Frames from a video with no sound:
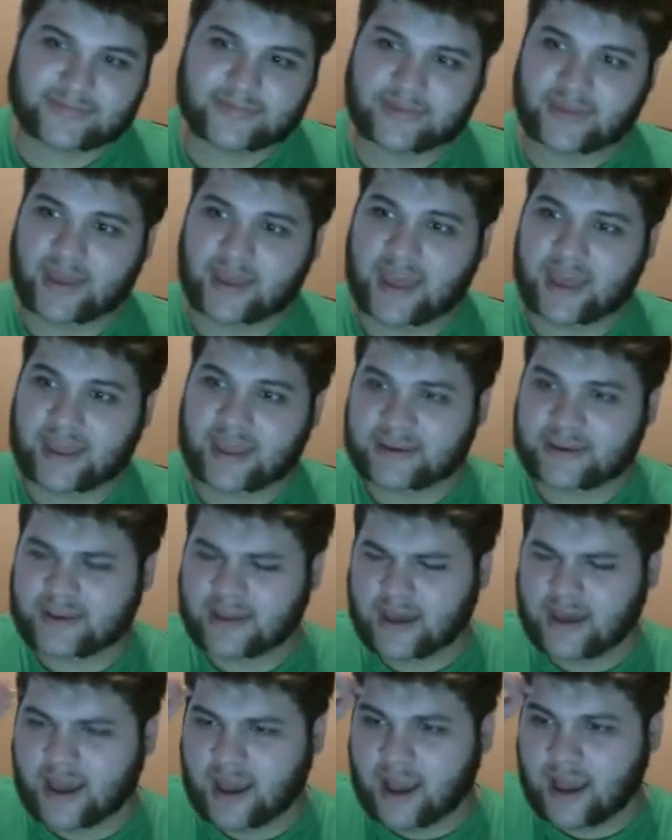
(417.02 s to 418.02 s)
And
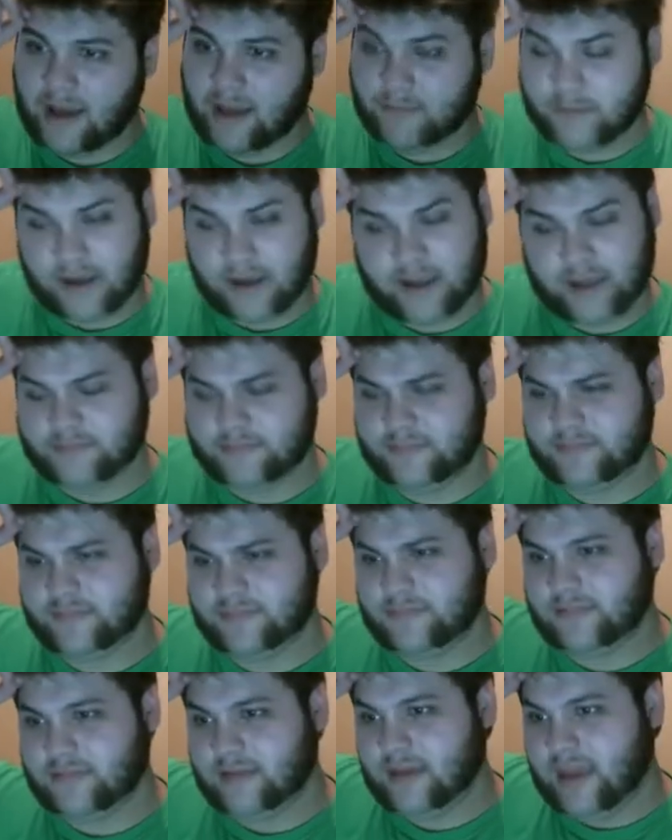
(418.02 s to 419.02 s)

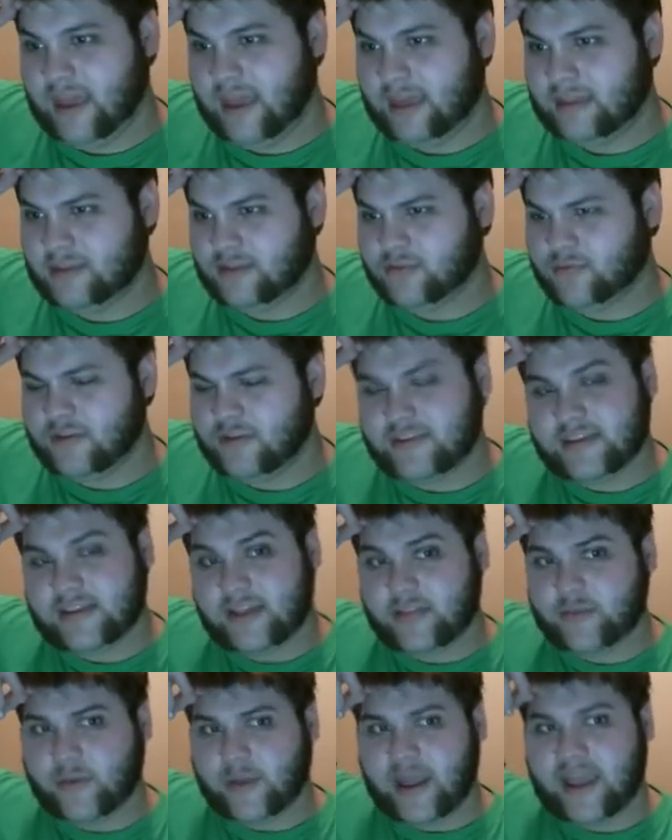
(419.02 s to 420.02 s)
and the
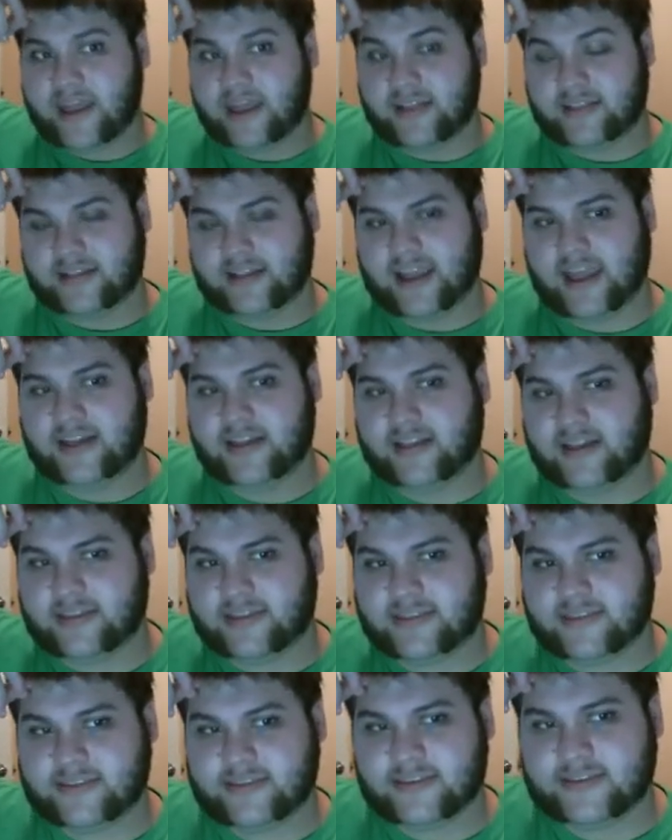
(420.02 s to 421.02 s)
reason why I kind of like
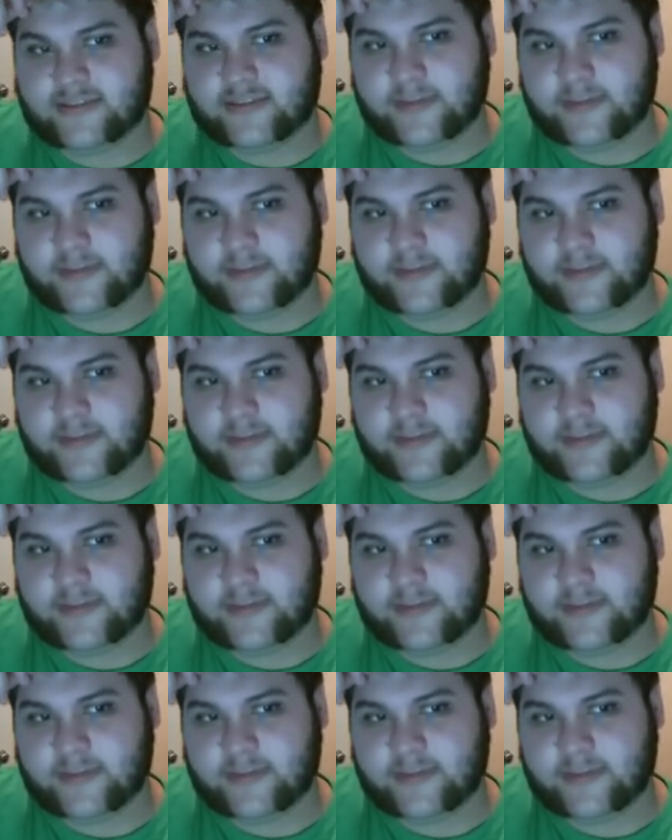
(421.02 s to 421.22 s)
the system